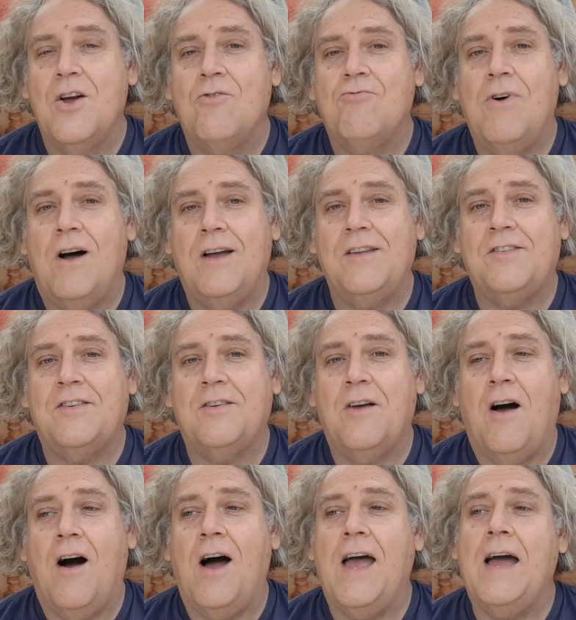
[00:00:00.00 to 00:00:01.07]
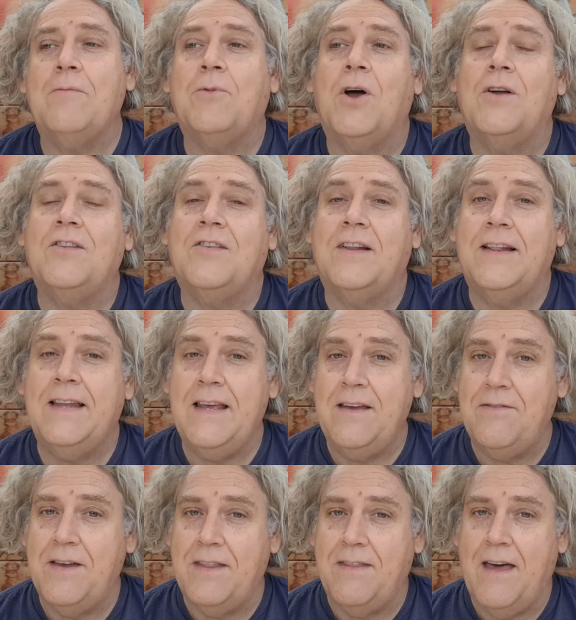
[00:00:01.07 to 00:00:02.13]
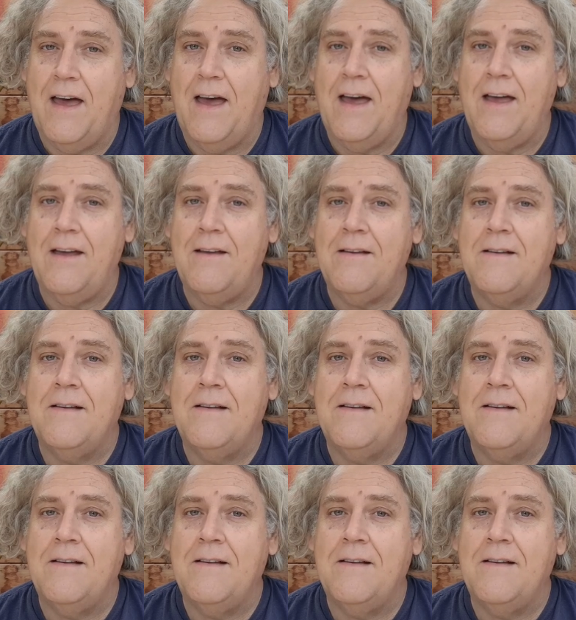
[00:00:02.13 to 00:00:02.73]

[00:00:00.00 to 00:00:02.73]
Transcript: Right, I am going to leave it there.